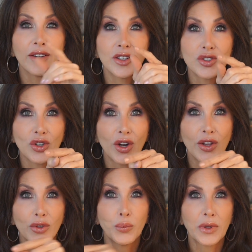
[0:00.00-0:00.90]
does your
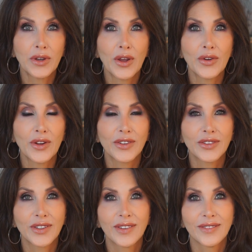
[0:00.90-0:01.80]
husband
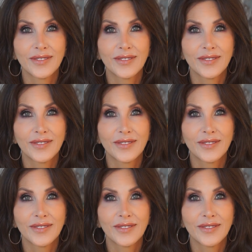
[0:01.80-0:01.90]
notice.